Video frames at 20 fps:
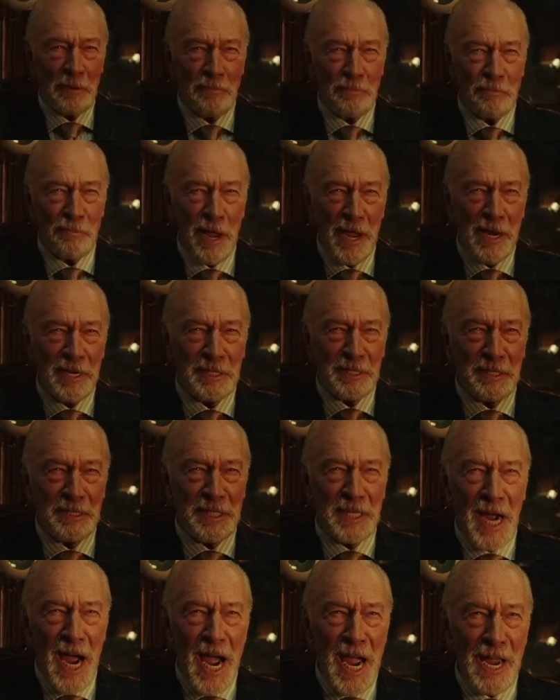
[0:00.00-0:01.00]
Harlan
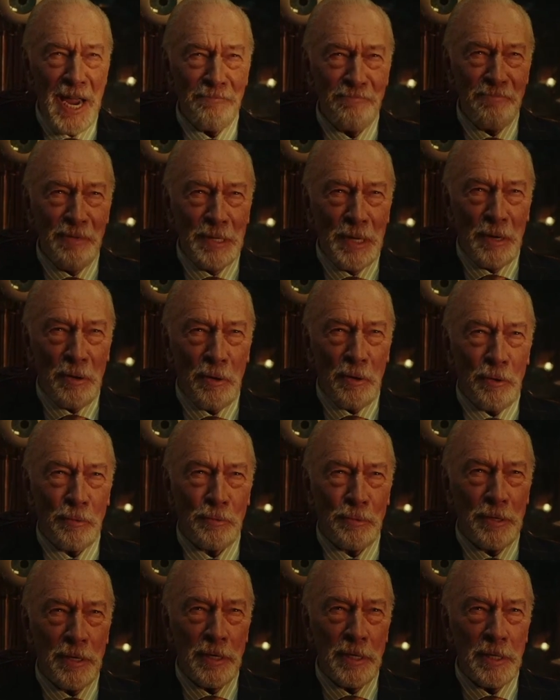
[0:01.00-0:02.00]
realizes the error of
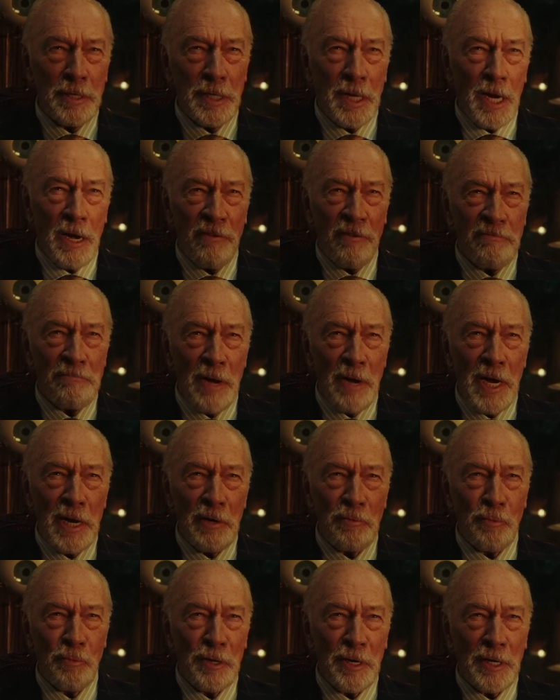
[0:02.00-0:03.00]
his ways and cuts them
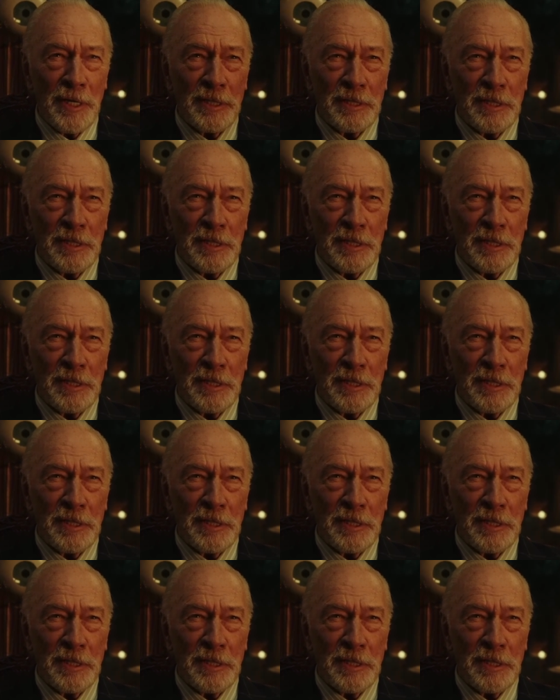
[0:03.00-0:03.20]
all loose